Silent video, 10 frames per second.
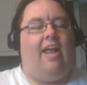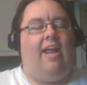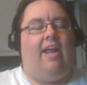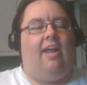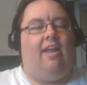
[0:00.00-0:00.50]

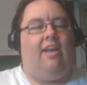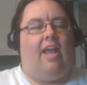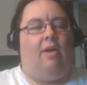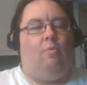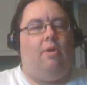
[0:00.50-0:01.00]
And
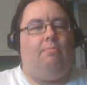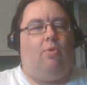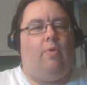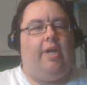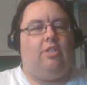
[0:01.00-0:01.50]
at one
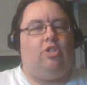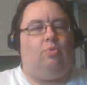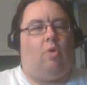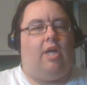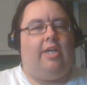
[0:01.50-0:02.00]
point
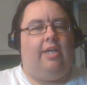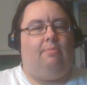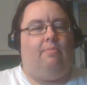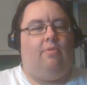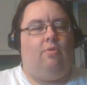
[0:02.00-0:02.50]
swatted
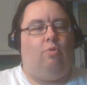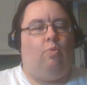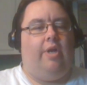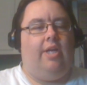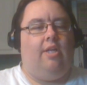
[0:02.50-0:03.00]
him
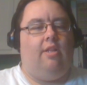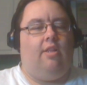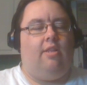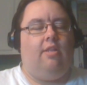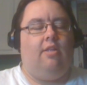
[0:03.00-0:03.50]

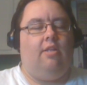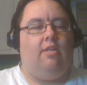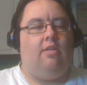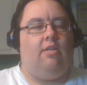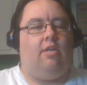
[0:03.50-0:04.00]
with
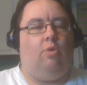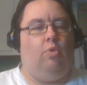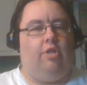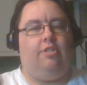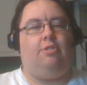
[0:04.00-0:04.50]
a
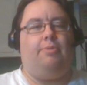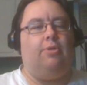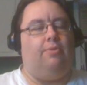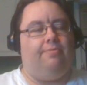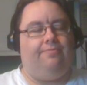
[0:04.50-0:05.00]
wooden
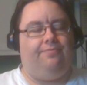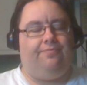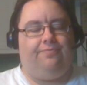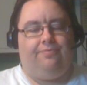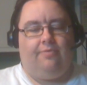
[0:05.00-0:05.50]
spoon.
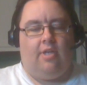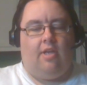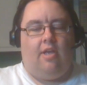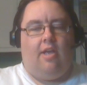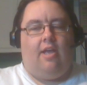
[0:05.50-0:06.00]

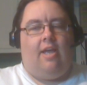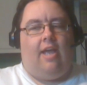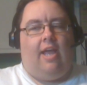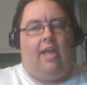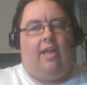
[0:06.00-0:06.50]

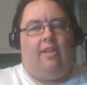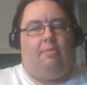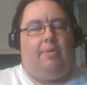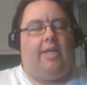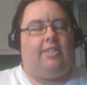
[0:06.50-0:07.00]
And
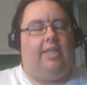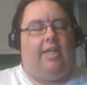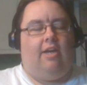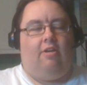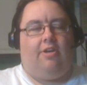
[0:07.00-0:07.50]
the pixie
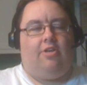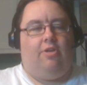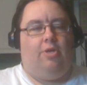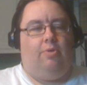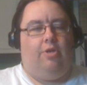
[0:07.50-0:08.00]
character,
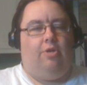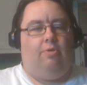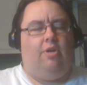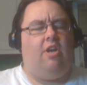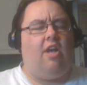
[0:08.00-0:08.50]
who
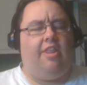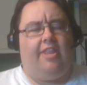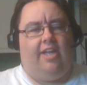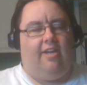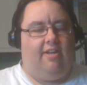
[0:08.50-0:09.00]
knew
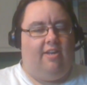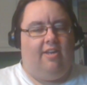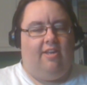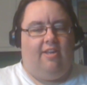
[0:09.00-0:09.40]
nothing